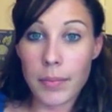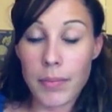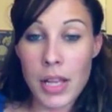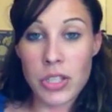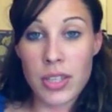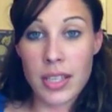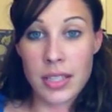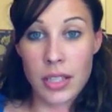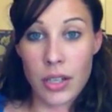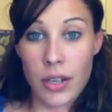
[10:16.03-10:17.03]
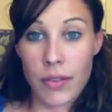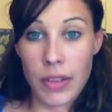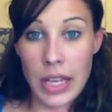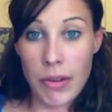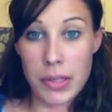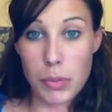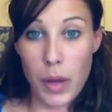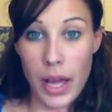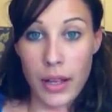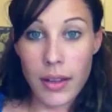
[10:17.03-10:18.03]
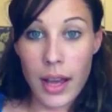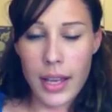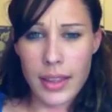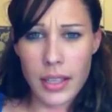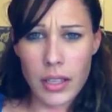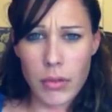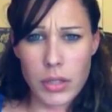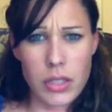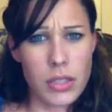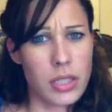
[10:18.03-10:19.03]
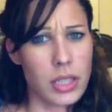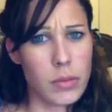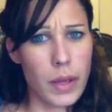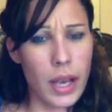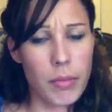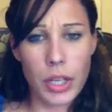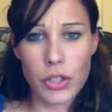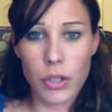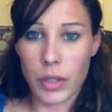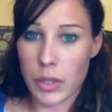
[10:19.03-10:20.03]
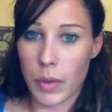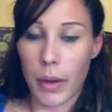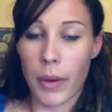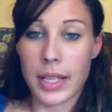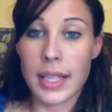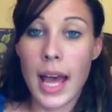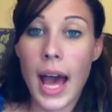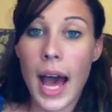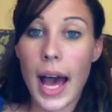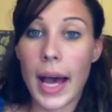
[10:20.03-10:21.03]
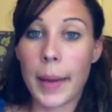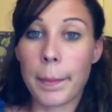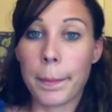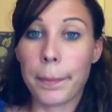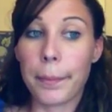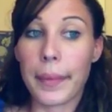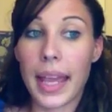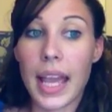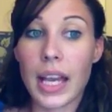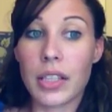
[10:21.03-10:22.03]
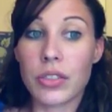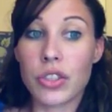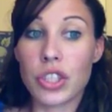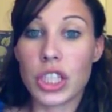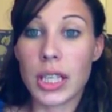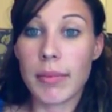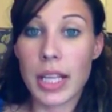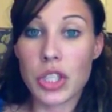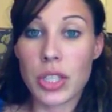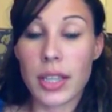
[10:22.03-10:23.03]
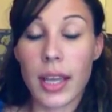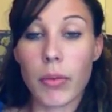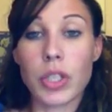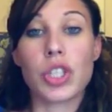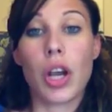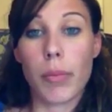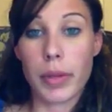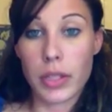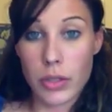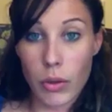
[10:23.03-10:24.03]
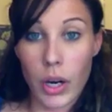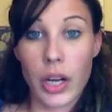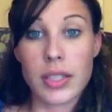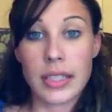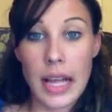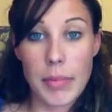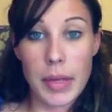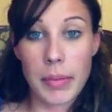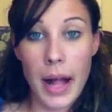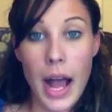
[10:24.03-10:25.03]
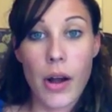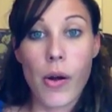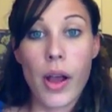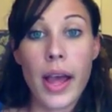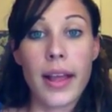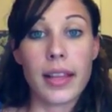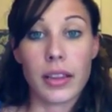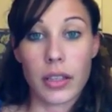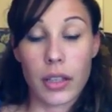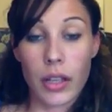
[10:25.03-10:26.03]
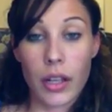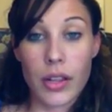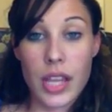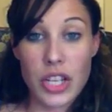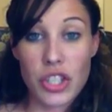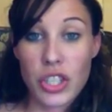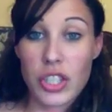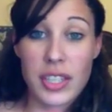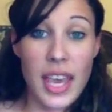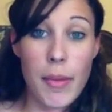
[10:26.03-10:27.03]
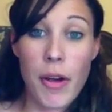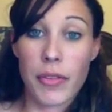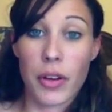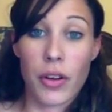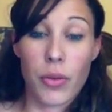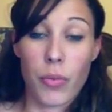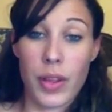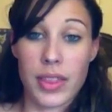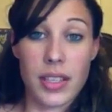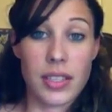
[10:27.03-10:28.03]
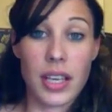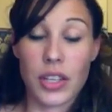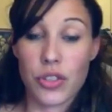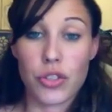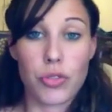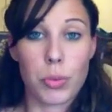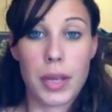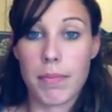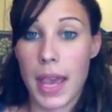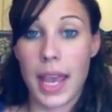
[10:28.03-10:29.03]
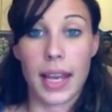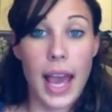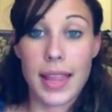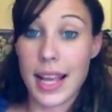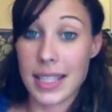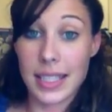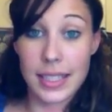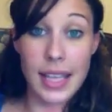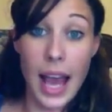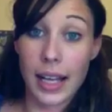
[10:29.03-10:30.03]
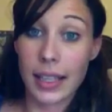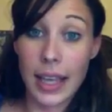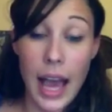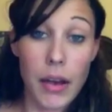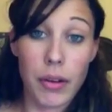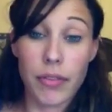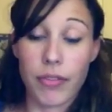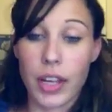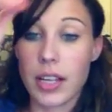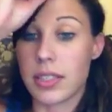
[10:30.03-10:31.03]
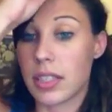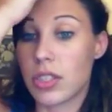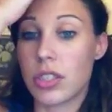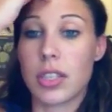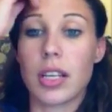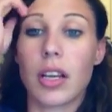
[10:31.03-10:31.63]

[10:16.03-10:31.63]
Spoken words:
mentioned this in her video as well. I think it was her 6th week. I'm not sure which one it was. And she mentioned, like, when she opened the door to let people out, that she just came over with this extreme pain, and that's exactly how it feels. It's just